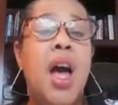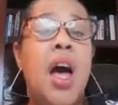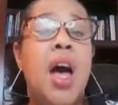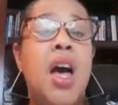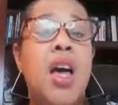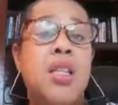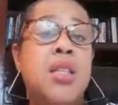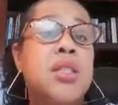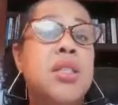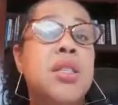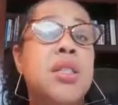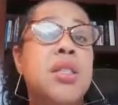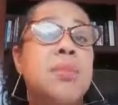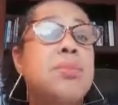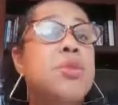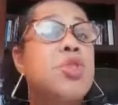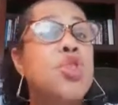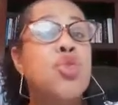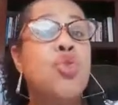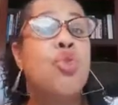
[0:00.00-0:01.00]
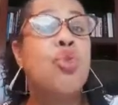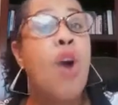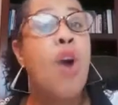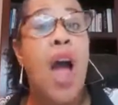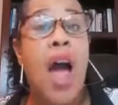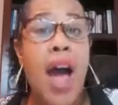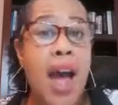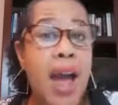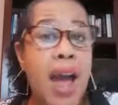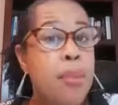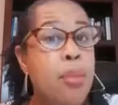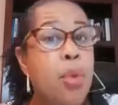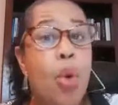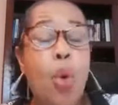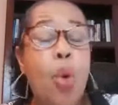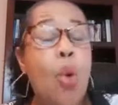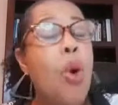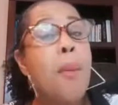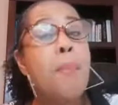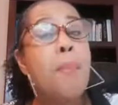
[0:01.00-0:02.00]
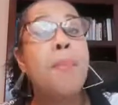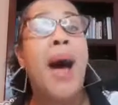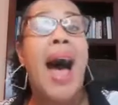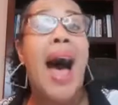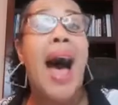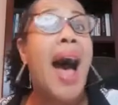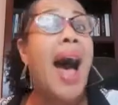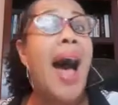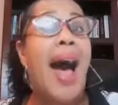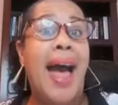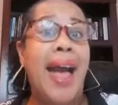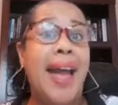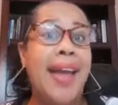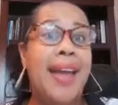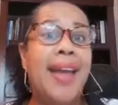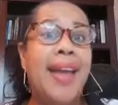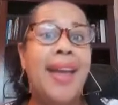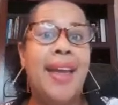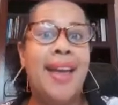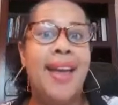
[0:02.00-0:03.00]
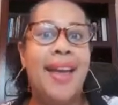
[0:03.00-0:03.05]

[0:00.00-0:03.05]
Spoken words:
unsubscribe or buy.